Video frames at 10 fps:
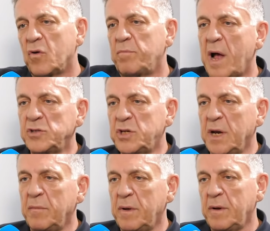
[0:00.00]
punching
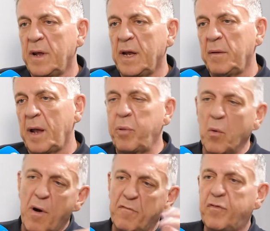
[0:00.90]
him, and he, he, put
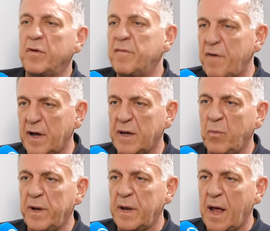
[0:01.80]
one through the fucking
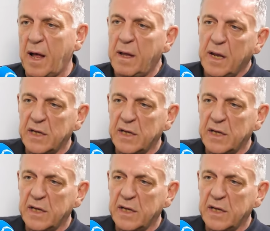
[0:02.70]
window.